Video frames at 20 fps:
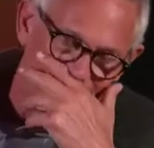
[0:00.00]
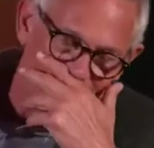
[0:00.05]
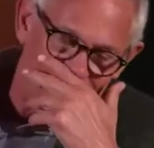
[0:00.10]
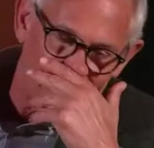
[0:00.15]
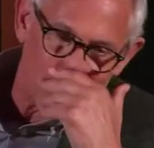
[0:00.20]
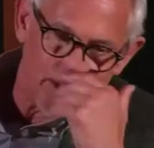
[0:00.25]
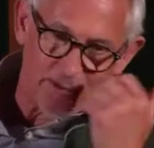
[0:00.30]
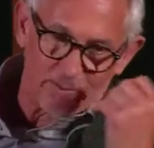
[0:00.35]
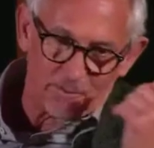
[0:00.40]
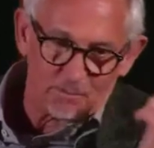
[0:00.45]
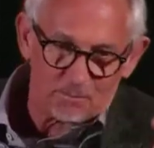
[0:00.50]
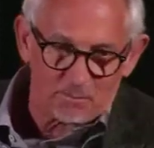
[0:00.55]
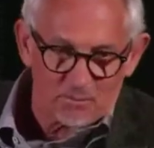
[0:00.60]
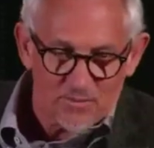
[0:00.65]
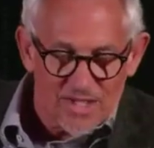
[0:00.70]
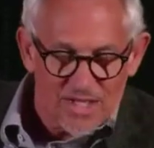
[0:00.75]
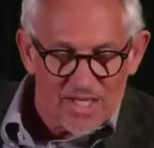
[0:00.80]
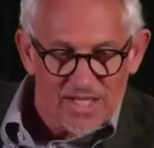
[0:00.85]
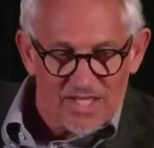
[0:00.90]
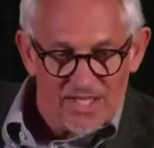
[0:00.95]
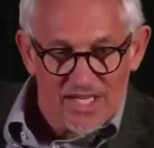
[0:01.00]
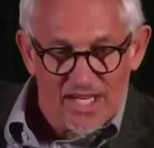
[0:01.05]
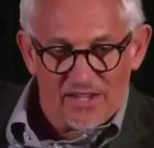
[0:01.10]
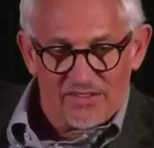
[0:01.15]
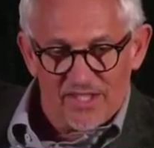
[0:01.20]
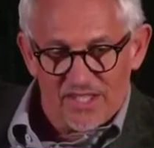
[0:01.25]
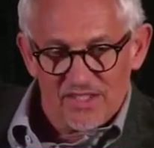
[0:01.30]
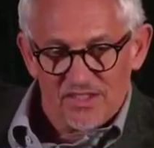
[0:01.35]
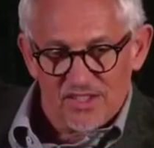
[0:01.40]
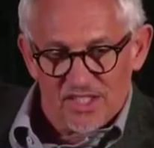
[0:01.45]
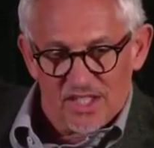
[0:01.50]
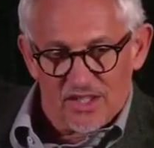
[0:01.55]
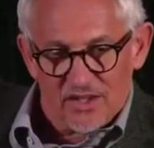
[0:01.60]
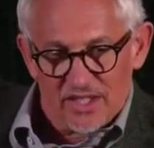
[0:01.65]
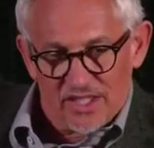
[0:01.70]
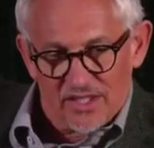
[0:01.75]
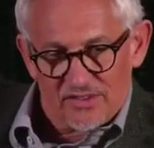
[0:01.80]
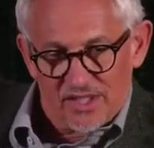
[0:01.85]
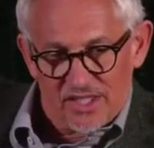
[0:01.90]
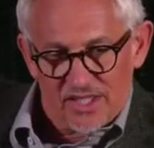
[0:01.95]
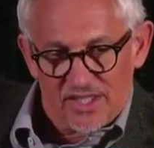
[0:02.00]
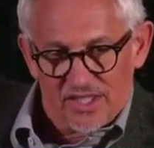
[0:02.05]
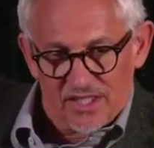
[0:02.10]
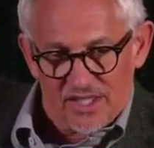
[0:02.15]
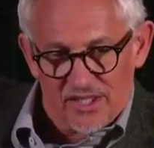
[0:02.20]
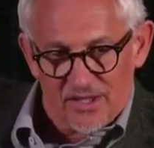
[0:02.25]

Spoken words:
I think so, and I think